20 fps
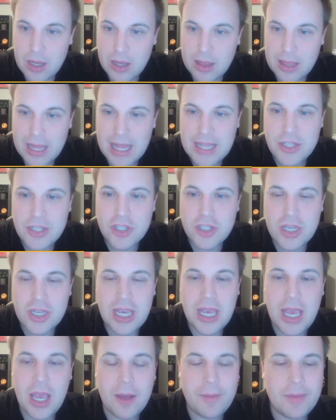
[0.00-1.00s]
Let's
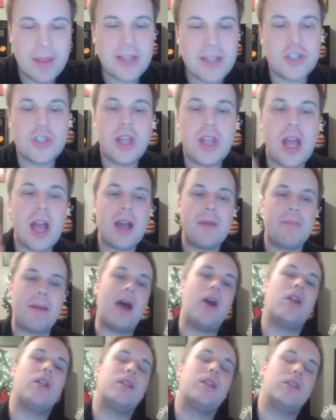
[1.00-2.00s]
see. Let's talk
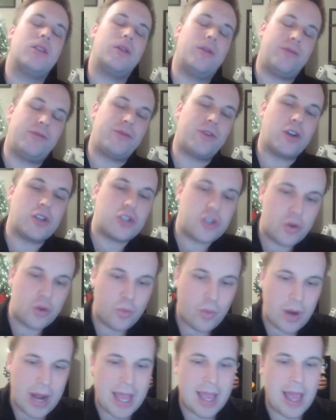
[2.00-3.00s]
about first
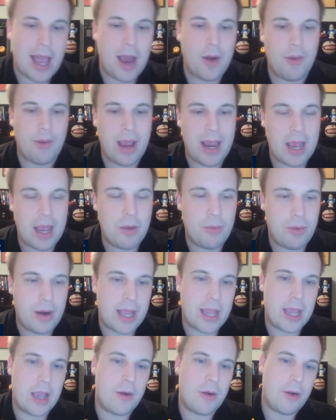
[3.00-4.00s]
what I got right and what
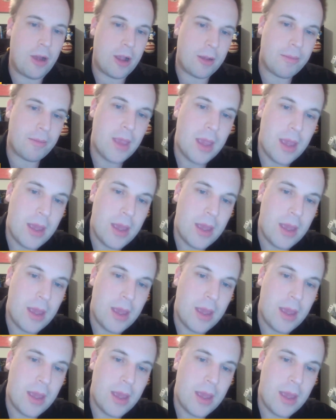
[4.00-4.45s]
I got wrong.